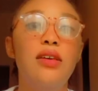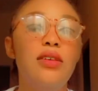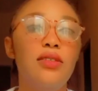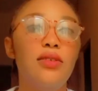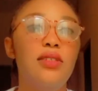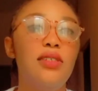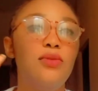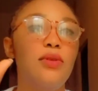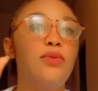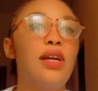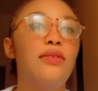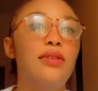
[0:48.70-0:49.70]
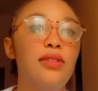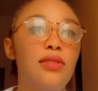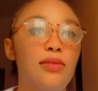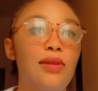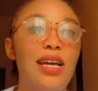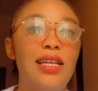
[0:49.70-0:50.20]
So this is what we are going
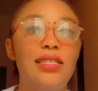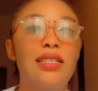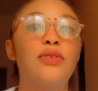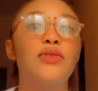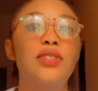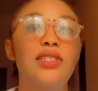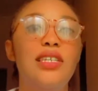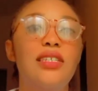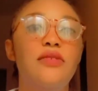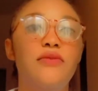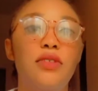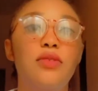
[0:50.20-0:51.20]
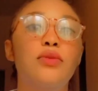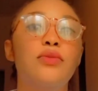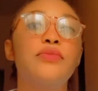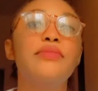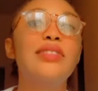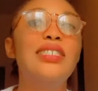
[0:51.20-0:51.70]
to answer on today's video.
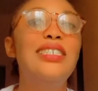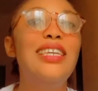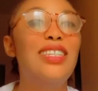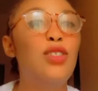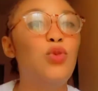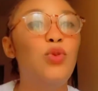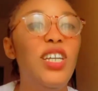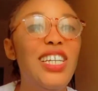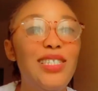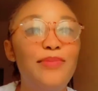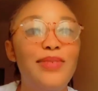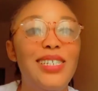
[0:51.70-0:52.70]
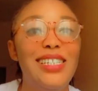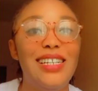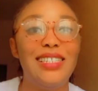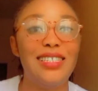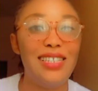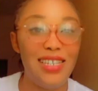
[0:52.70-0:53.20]
Yes, you will get
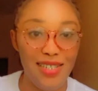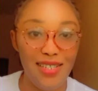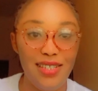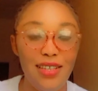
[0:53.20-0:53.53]
pregnant, yes.